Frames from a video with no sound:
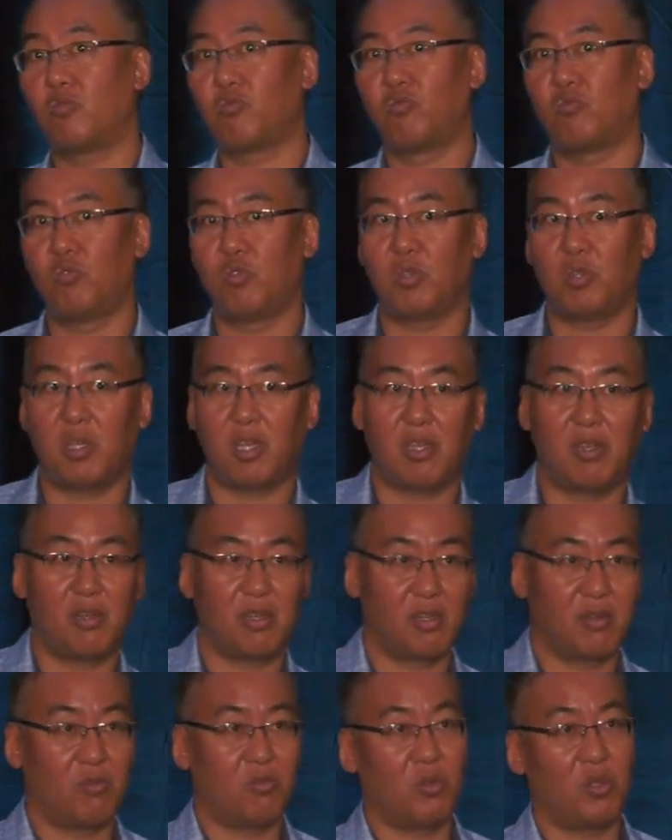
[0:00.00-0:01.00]
really,
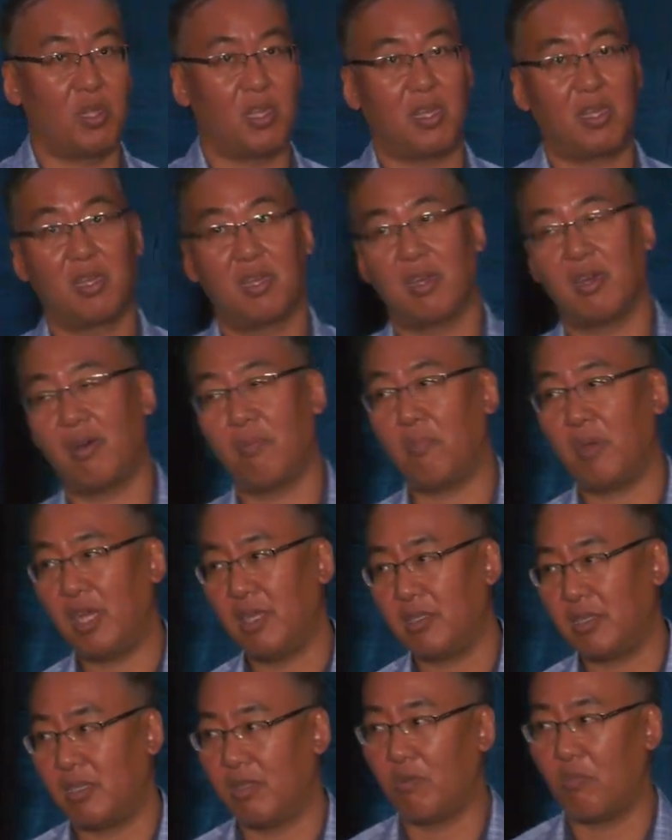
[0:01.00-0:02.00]
really amazing.